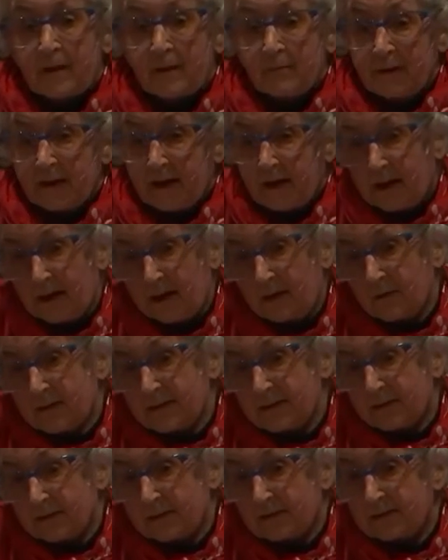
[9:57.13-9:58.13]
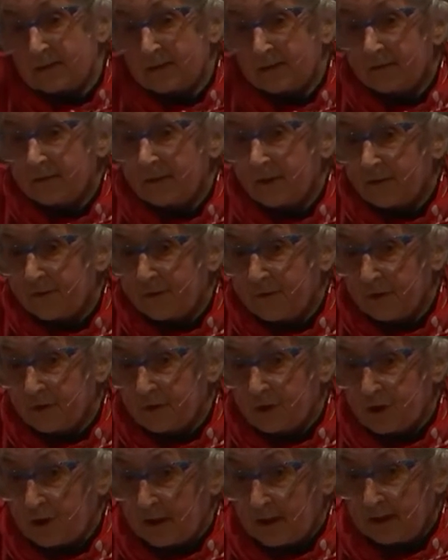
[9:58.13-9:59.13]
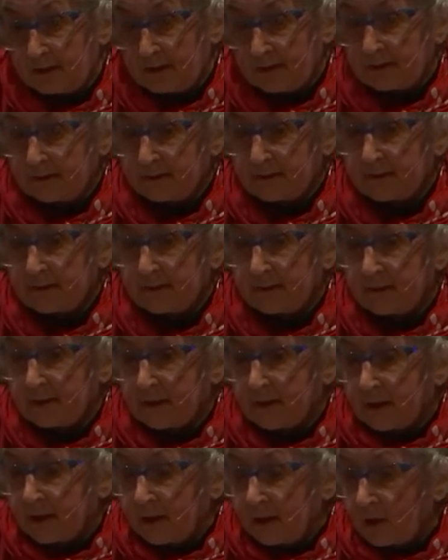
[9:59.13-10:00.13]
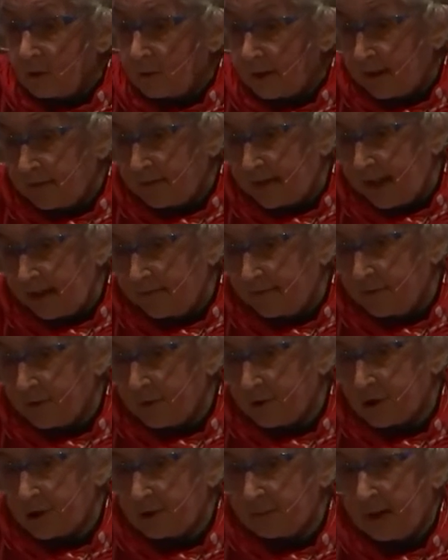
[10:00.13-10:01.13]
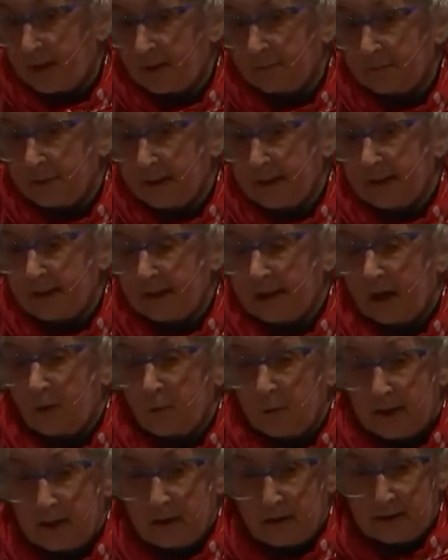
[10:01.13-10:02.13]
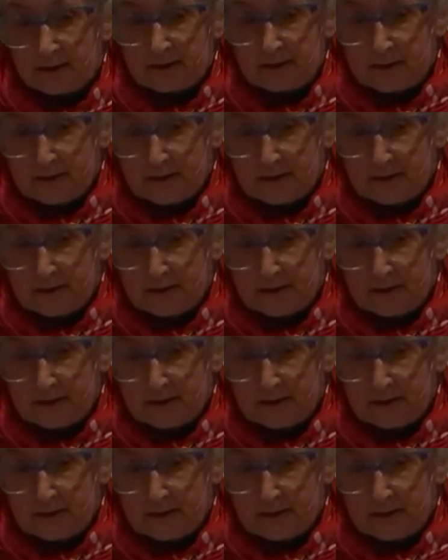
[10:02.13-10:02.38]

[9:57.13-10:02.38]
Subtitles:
But how is it for the future, or whatever that future might be, are we going to